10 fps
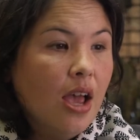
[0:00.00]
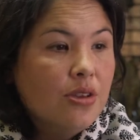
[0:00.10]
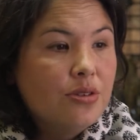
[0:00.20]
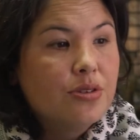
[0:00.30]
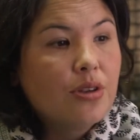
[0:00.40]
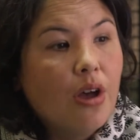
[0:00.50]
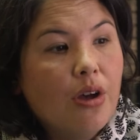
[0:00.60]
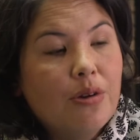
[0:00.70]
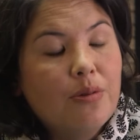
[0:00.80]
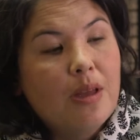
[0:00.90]

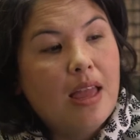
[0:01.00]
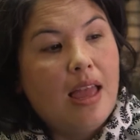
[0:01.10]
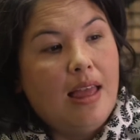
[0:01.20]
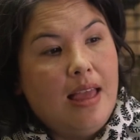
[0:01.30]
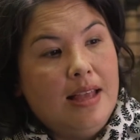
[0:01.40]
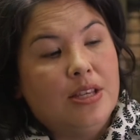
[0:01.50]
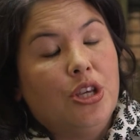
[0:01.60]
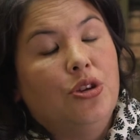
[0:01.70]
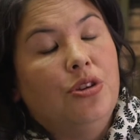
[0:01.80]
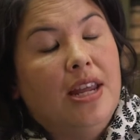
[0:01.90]
So it's a
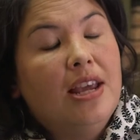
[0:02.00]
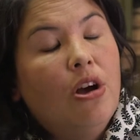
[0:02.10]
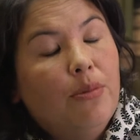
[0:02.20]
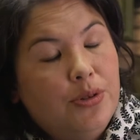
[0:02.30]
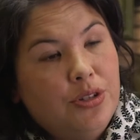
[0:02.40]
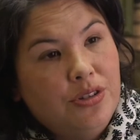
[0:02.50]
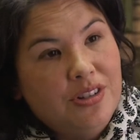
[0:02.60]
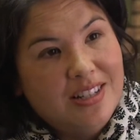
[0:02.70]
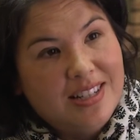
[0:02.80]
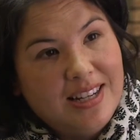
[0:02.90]
unique
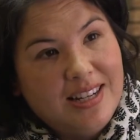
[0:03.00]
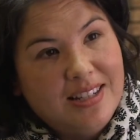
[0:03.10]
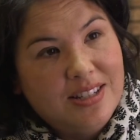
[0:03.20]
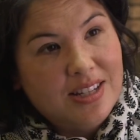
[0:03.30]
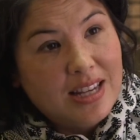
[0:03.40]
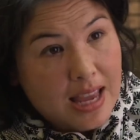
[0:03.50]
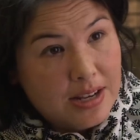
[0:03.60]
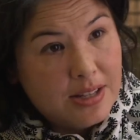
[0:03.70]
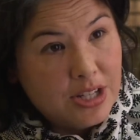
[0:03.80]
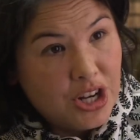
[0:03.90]
opportunity to get
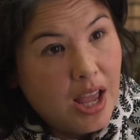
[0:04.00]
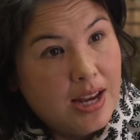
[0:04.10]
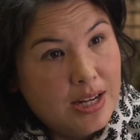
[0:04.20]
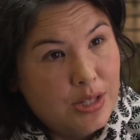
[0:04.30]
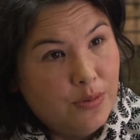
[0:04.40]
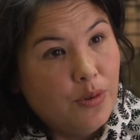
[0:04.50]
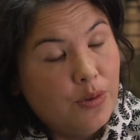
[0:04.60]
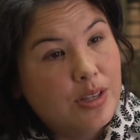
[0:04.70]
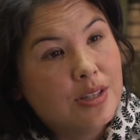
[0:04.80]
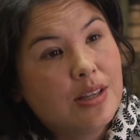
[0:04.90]
to the Chinese
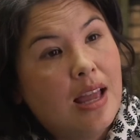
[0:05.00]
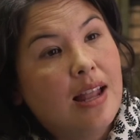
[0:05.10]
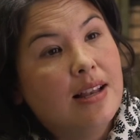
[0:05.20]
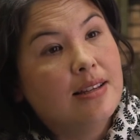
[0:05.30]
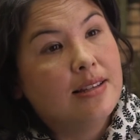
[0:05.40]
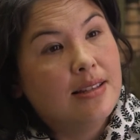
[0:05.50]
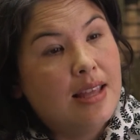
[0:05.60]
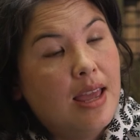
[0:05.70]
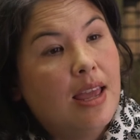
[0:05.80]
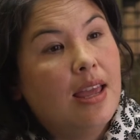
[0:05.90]
voice, and
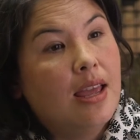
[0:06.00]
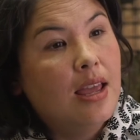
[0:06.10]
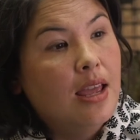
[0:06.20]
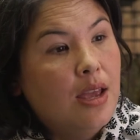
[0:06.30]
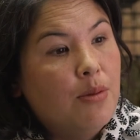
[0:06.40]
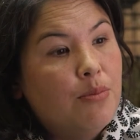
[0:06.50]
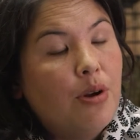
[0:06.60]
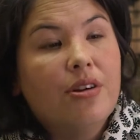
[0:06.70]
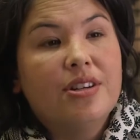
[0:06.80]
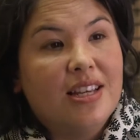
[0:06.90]
they're
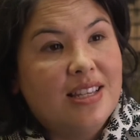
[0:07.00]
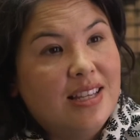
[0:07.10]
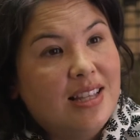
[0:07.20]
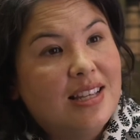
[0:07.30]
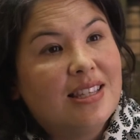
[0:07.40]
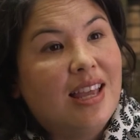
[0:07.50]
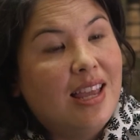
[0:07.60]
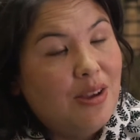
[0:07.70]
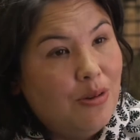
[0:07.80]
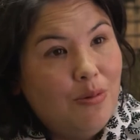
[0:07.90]
protesting. They're
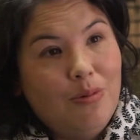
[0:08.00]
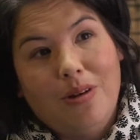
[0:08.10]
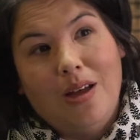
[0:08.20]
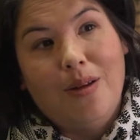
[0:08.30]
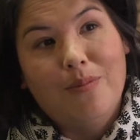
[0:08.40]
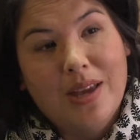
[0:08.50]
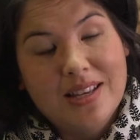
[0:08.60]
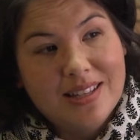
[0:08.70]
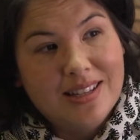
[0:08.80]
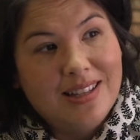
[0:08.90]
saying
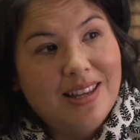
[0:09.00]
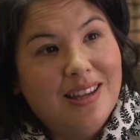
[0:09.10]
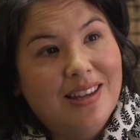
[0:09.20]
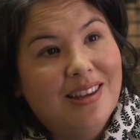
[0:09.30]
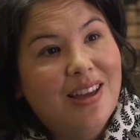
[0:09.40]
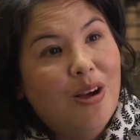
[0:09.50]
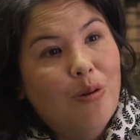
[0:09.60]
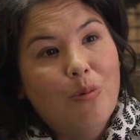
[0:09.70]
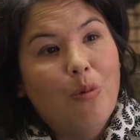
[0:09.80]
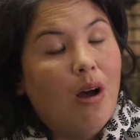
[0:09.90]
basically,
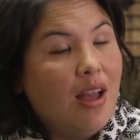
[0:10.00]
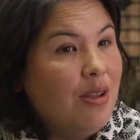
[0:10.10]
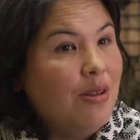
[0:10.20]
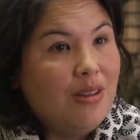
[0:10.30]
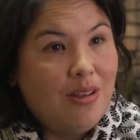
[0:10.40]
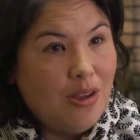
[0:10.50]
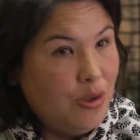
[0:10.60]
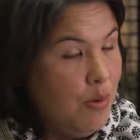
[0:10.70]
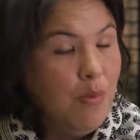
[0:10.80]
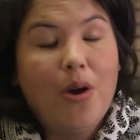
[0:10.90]
why are
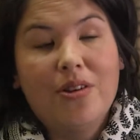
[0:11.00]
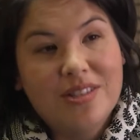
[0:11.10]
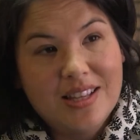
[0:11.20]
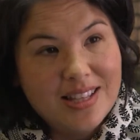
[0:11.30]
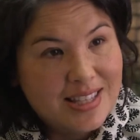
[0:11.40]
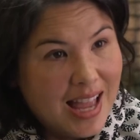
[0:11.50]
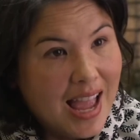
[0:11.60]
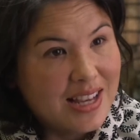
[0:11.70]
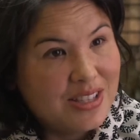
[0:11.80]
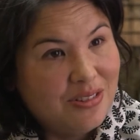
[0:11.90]
you imposing this
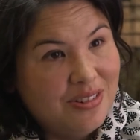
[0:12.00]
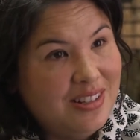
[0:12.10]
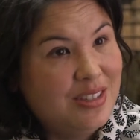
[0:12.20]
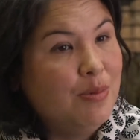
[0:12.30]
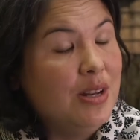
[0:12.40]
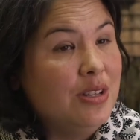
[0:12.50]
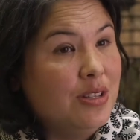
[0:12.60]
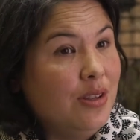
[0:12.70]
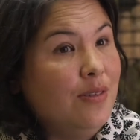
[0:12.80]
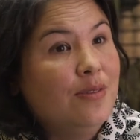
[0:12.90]
tax on us? We
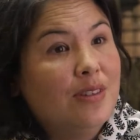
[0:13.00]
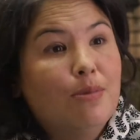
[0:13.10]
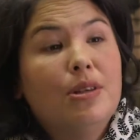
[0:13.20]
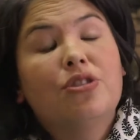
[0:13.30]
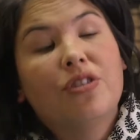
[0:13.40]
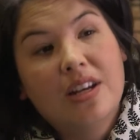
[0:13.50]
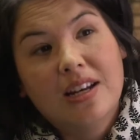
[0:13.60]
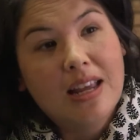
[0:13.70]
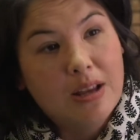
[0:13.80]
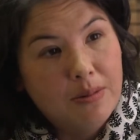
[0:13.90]
deserve to be treated
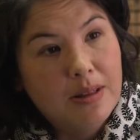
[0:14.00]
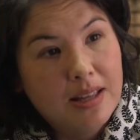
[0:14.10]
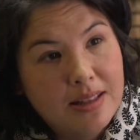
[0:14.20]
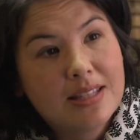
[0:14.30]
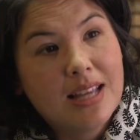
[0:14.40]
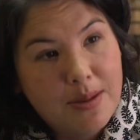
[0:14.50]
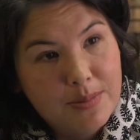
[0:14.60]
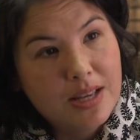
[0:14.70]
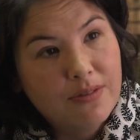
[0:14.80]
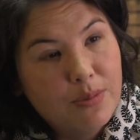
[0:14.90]
equally, the same
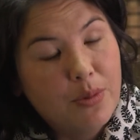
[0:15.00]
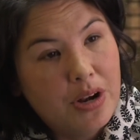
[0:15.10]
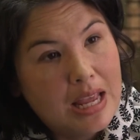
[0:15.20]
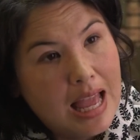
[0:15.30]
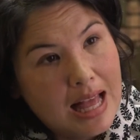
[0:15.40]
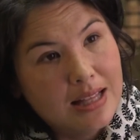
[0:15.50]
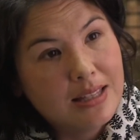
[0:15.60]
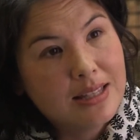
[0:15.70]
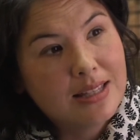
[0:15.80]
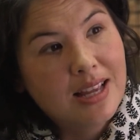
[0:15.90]
as everybody
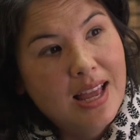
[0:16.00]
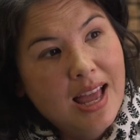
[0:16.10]
else.